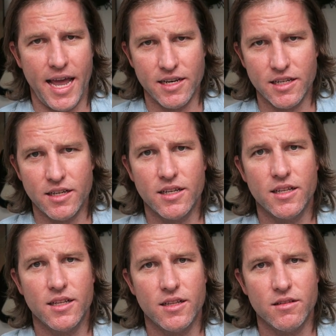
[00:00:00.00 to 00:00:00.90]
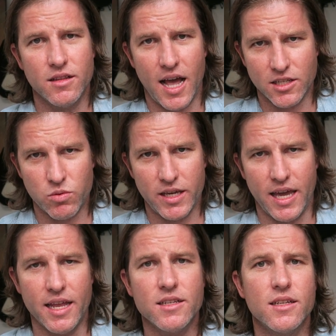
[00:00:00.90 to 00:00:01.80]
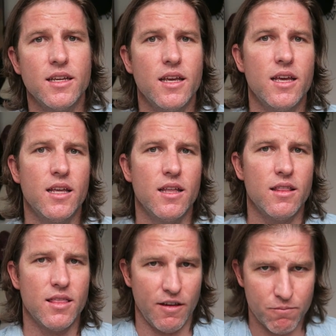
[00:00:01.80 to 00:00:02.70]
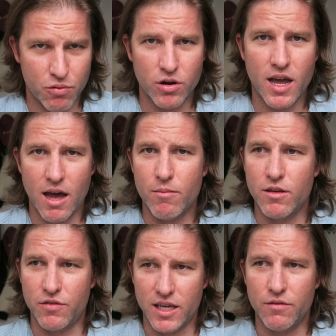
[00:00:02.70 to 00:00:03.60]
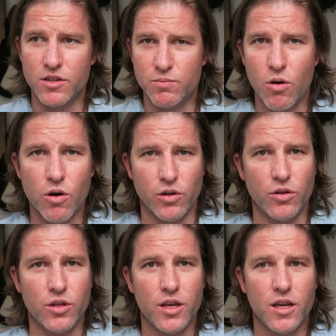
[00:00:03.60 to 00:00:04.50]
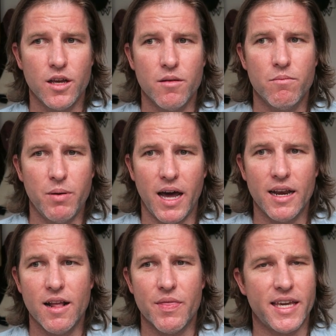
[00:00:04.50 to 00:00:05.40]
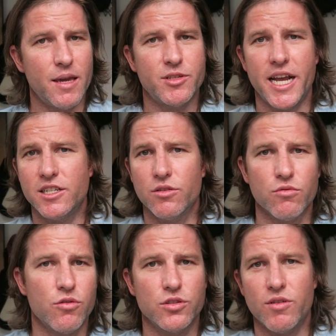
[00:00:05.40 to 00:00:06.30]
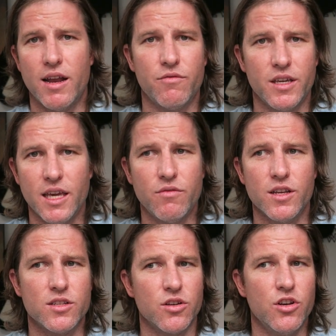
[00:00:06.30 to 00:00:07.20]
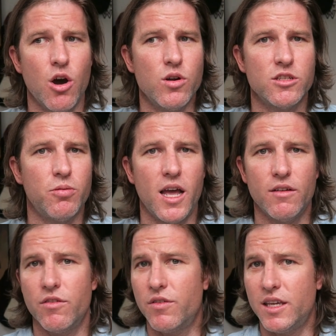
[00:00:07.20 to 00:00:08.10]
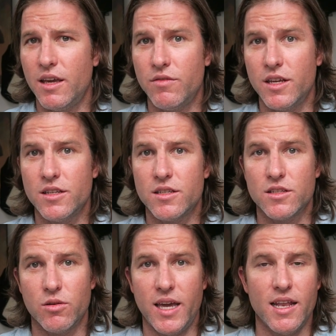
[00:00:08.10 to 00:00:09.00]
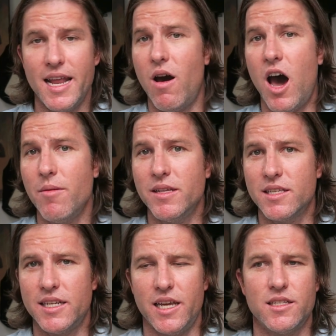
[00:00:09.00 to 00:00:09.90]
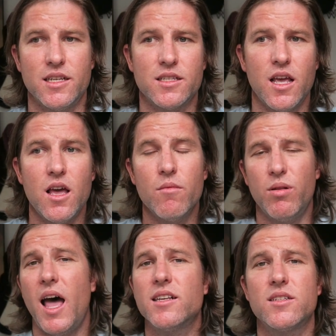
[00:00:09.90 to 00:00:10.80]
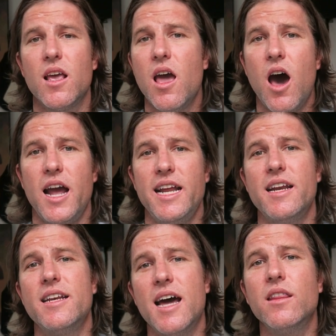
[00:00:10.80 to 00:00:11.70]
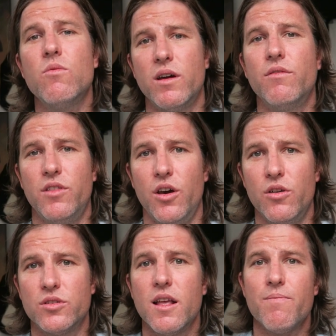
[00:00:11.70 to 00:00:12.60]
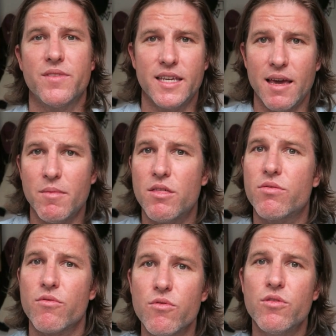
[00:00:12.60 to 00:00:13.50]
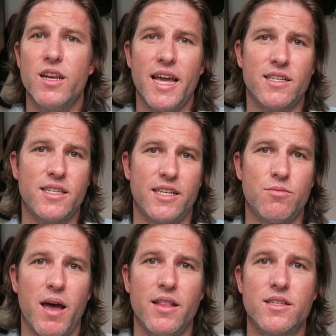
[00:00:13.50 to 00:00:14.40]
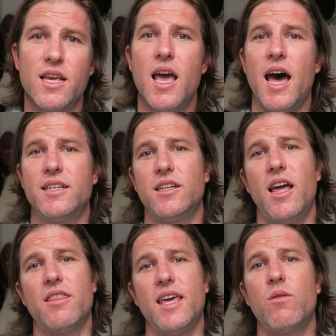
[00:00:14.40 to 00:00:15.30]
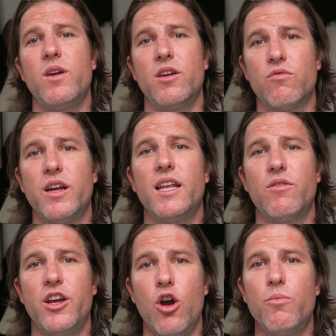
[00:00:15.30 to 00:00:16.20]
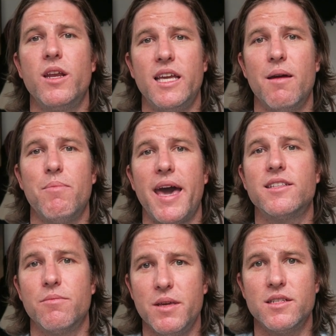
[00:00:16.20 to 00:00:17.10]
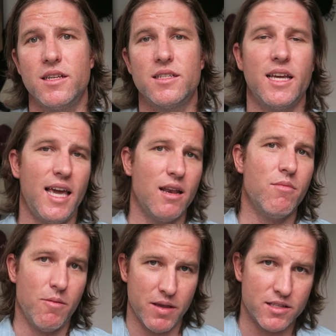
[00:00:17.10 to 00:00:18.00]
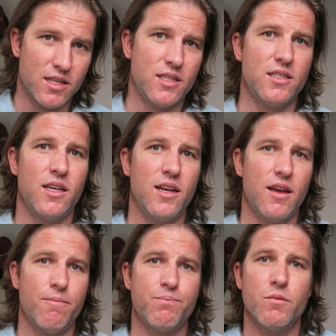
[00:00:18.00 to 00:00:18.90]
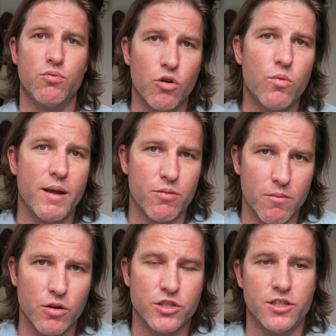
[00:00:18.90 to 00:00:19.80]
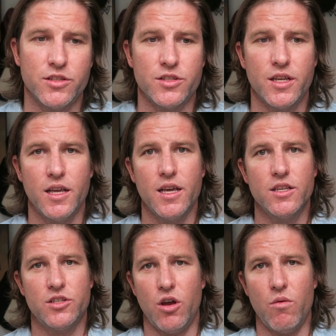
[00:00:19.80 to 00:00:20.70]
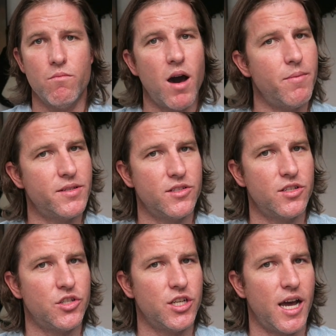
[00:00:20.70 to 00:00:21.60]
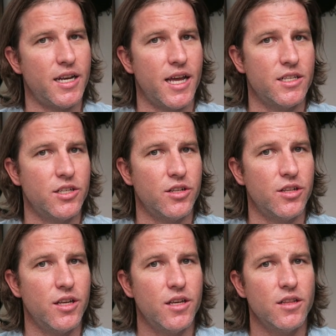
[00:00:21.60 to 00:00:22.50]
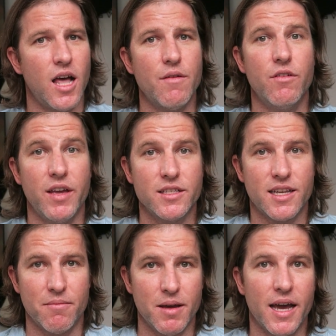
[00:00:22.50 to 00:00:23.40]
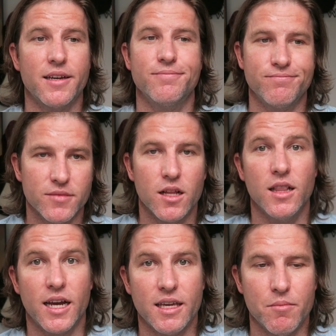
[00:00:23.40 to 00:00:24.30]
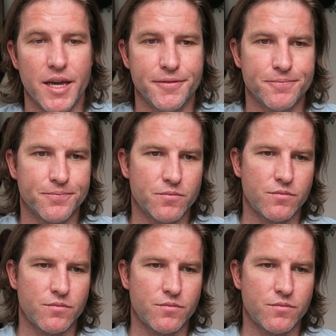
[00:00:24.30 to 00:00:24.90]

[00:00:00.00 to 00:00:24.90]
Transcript: ended last weekend. They've put up the forgiveness portal, but they keep changing the rules around forgiveness, so no one's applying for forgiveness. So again, now I'm in stasis. Plus, I need another one of those to get me through the next 6 months until I think we can really reopen and get back to business. Again, my business is in Broadway promotions. So my business is shut until live events come back. Lucky me.